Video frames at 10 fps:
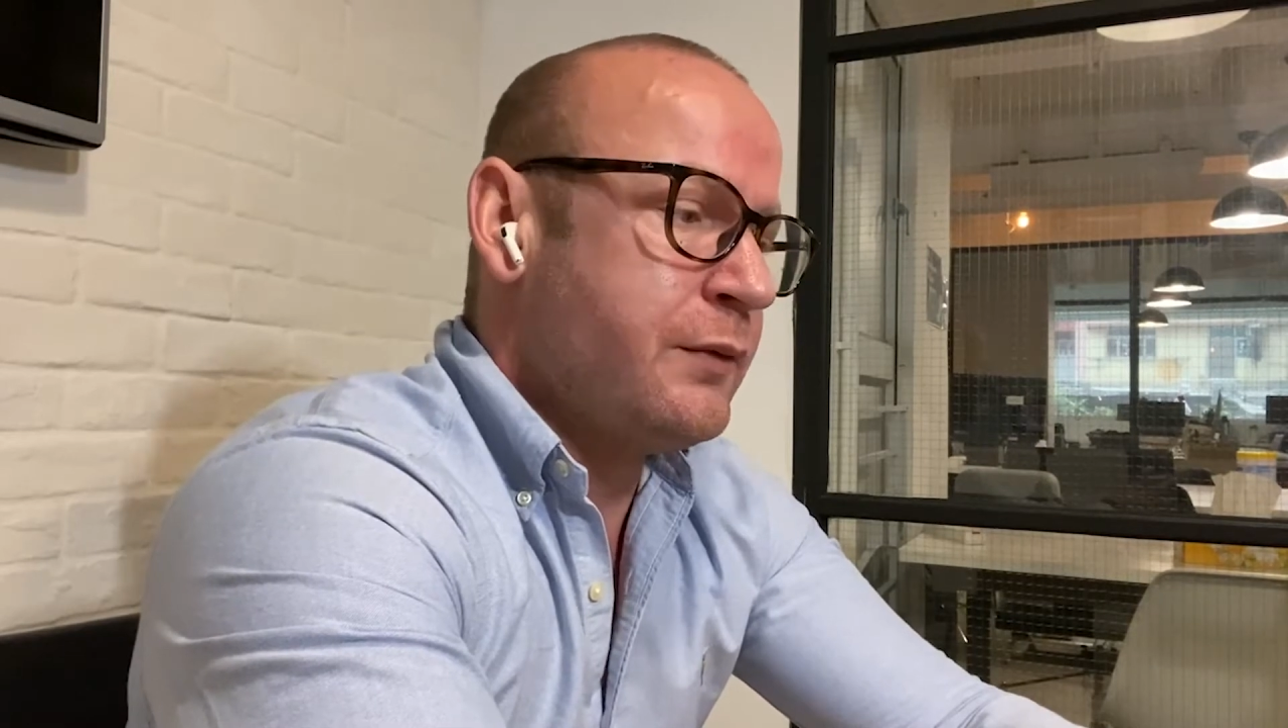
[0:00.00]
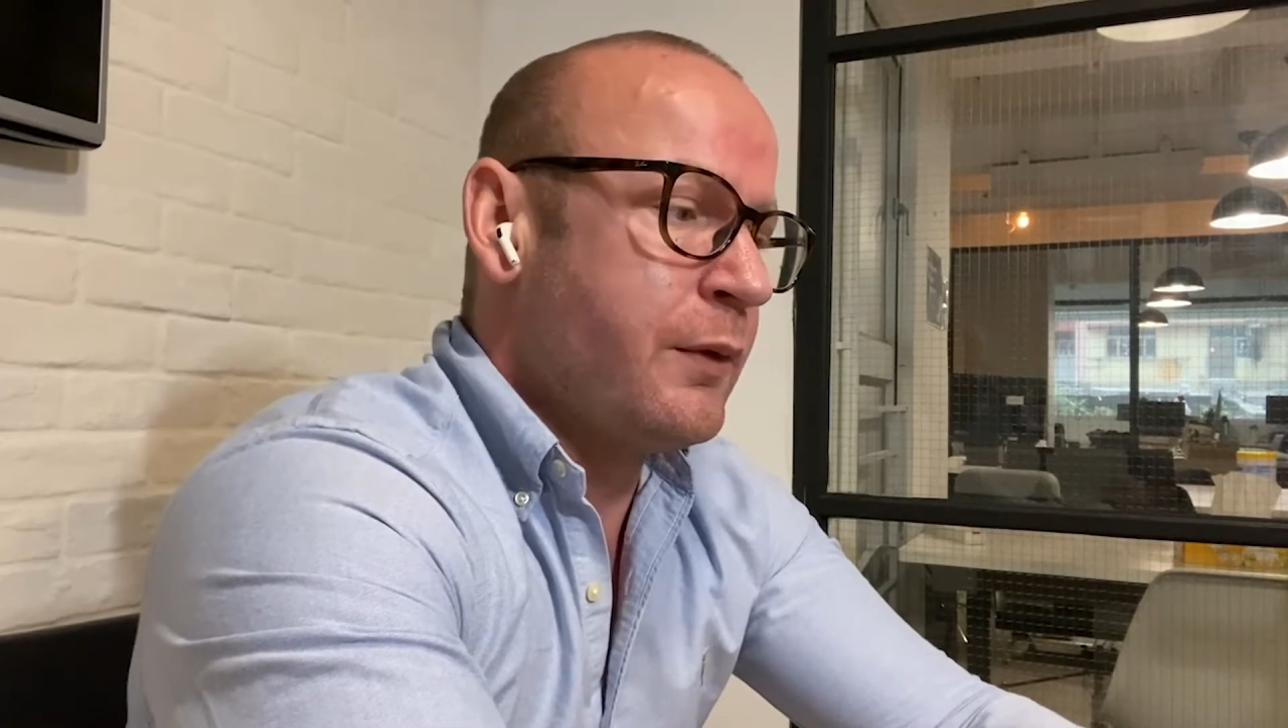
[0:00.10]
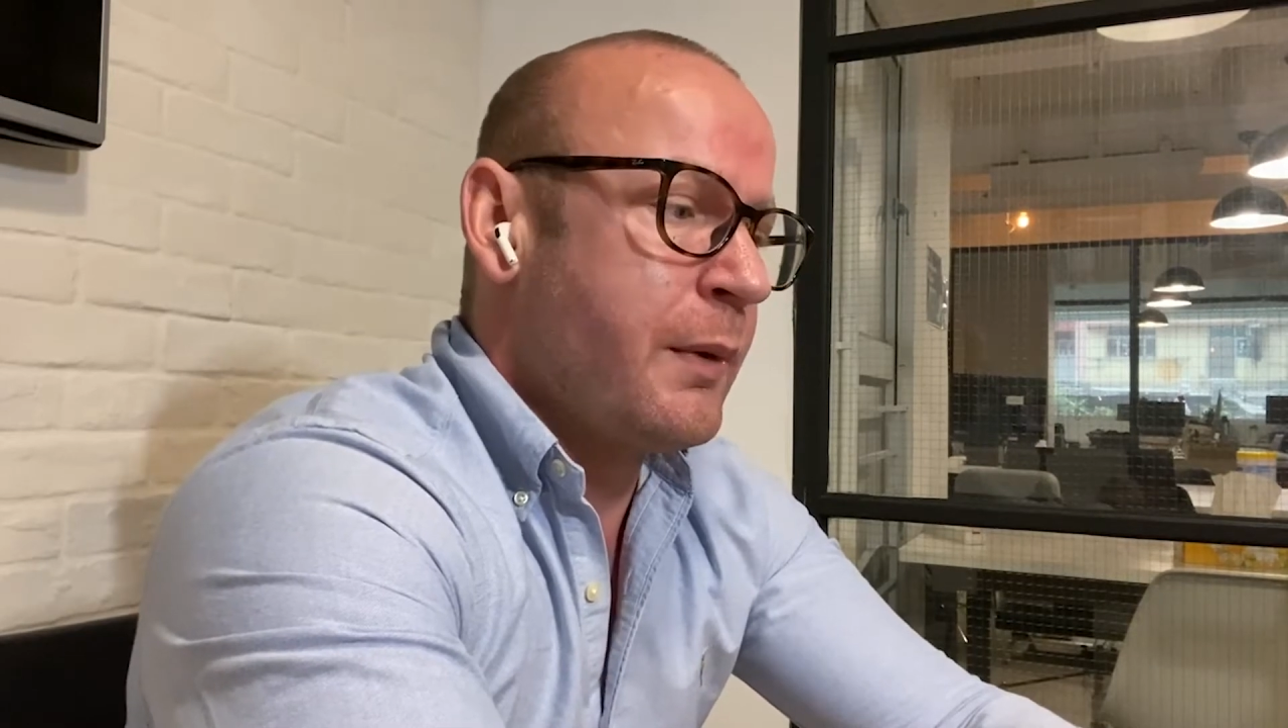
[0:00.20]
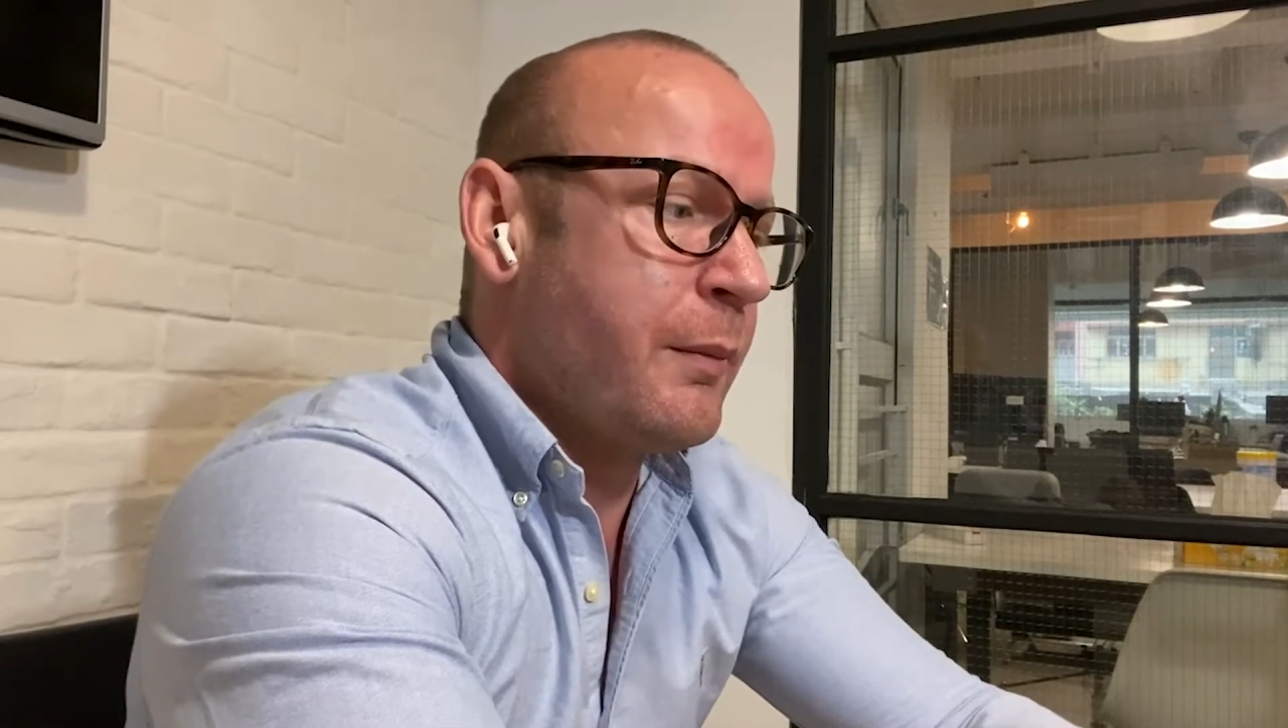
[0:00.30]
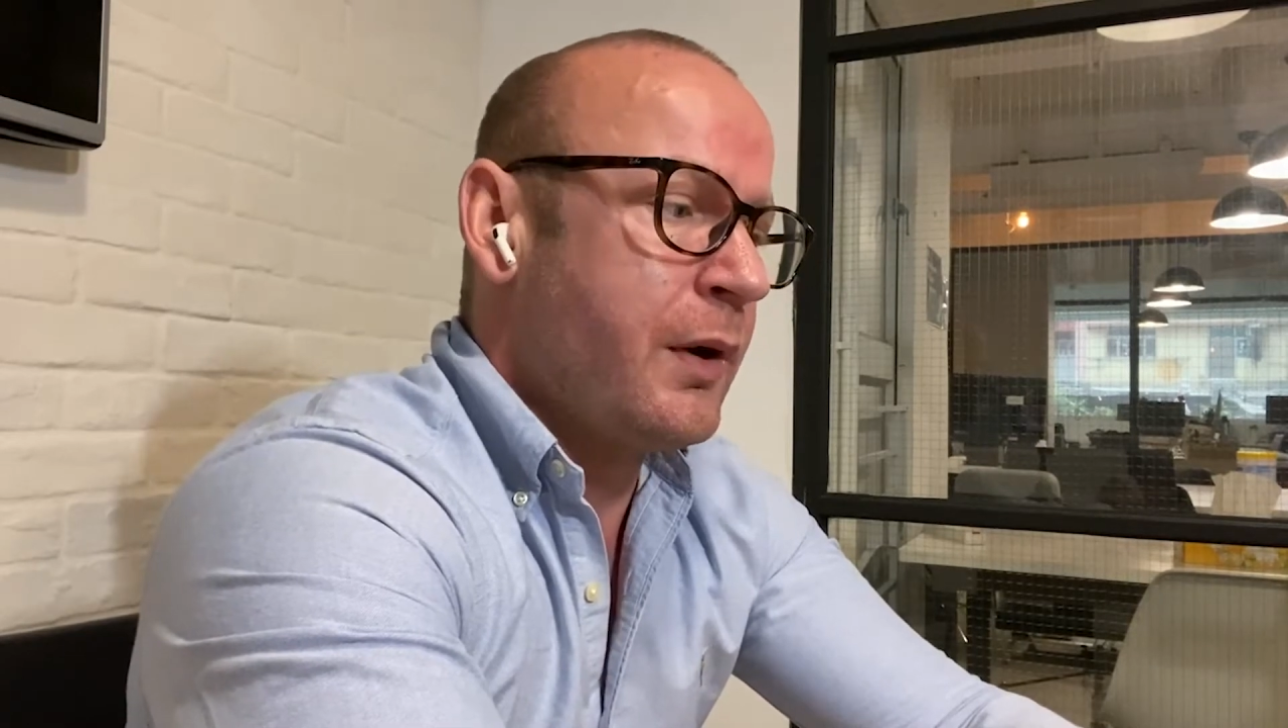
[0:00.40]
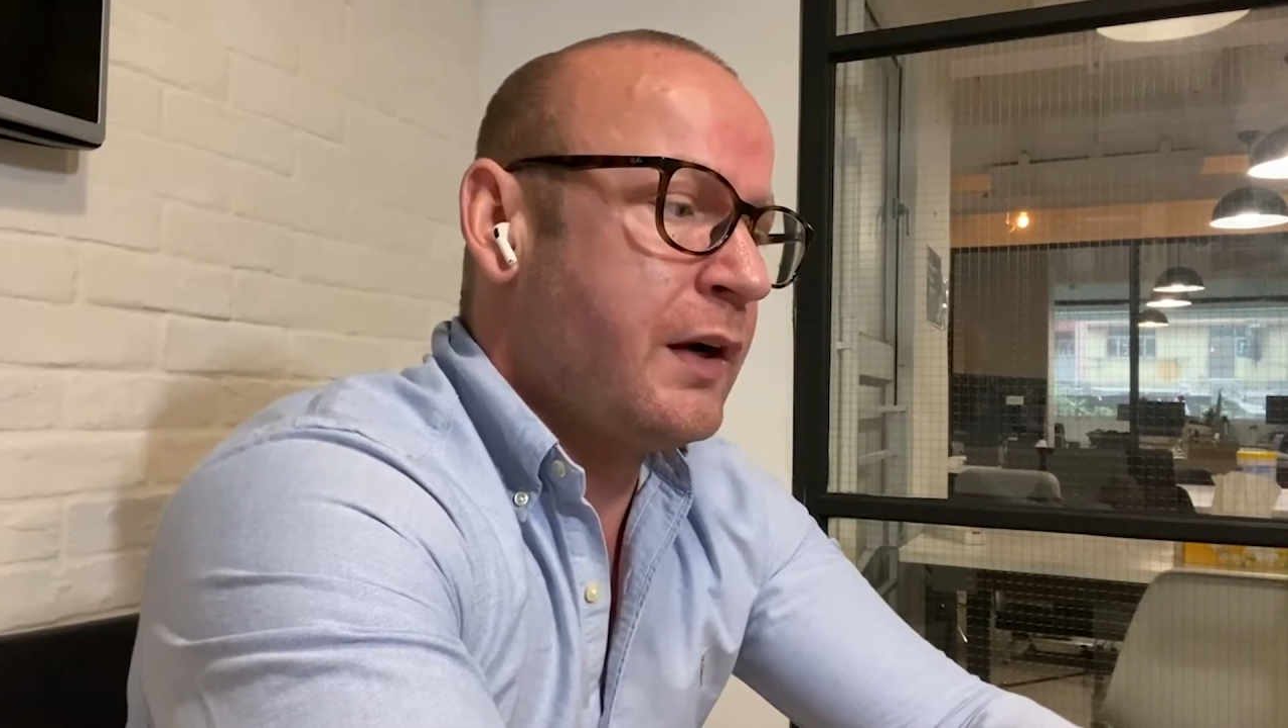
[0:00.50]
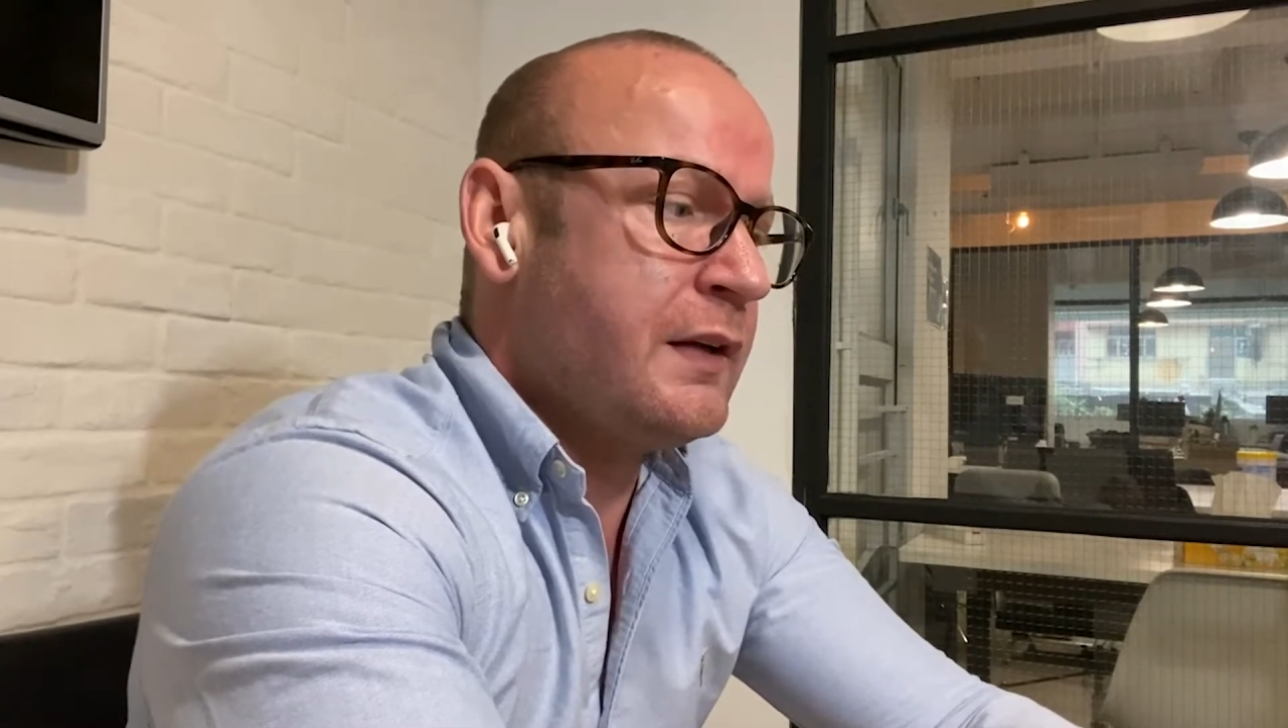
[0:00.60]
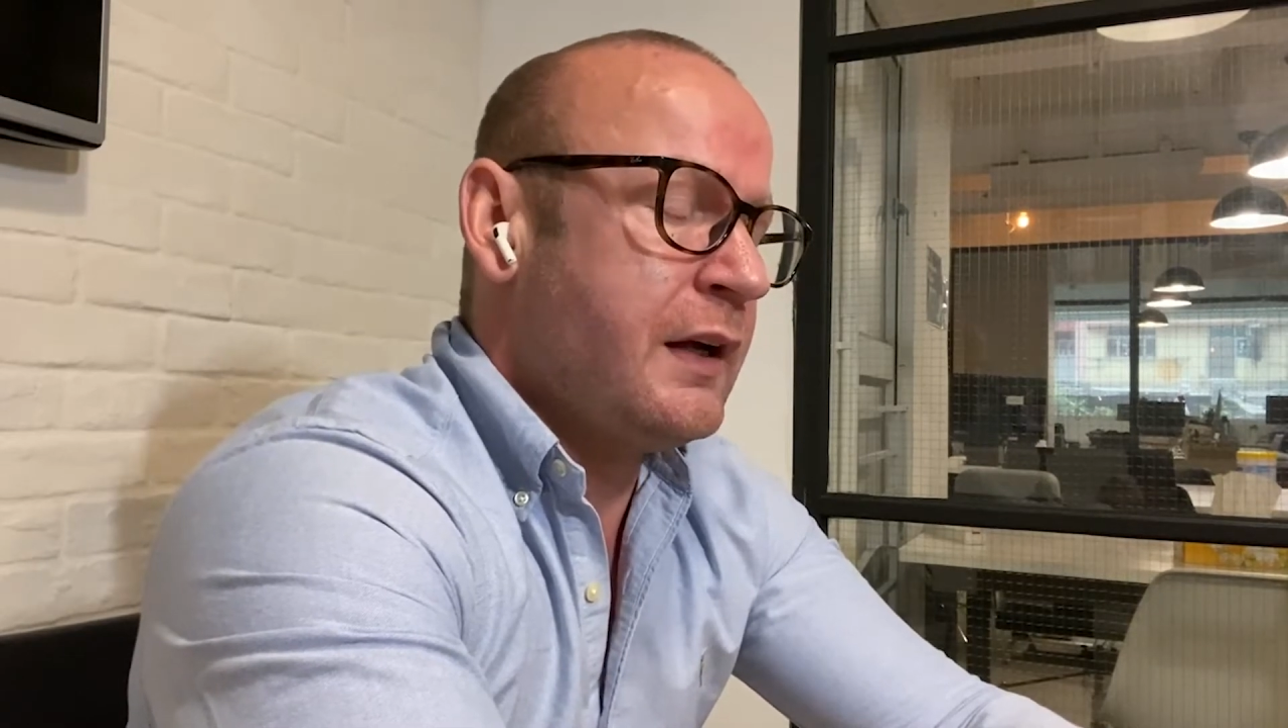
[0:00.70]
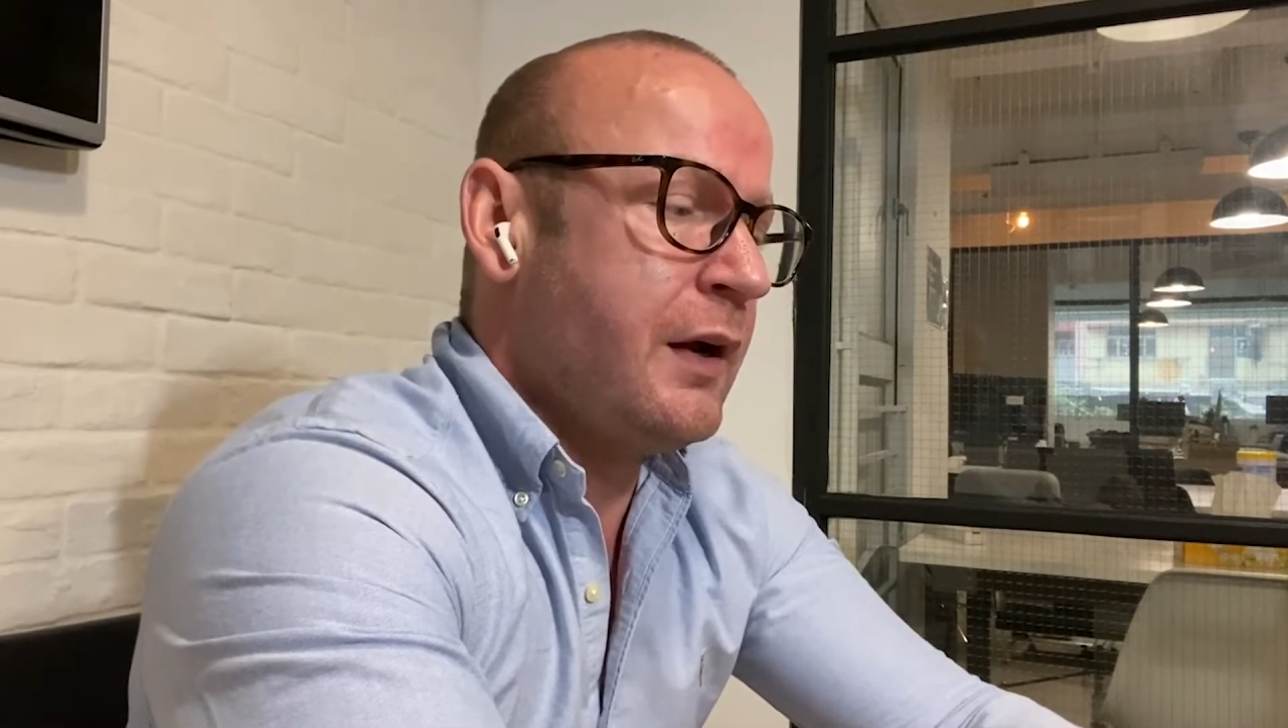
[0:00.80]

for my marketing?